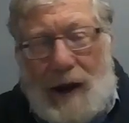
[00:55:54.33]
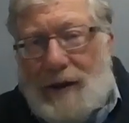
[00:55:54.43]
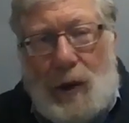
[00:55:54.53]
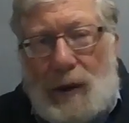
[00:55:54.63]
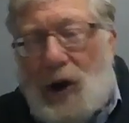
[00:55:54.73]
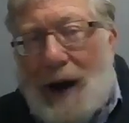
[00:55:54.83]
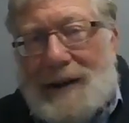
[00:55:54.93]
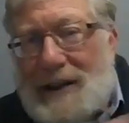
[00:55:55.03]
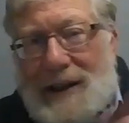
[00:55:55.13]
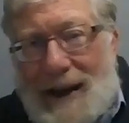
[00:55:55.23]
Do you know what God
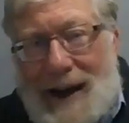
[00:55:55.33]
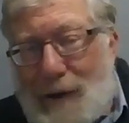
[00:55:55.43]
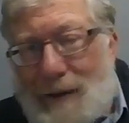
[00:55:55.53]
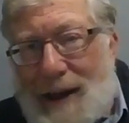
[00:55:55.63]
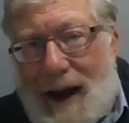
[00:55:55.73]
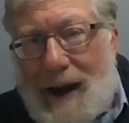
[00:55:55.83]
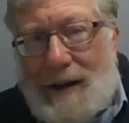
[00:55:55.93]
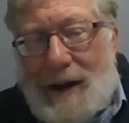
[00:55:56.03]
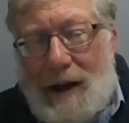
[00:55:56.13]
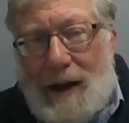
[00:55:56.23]
is saying here at the
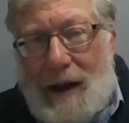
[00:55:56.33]
end?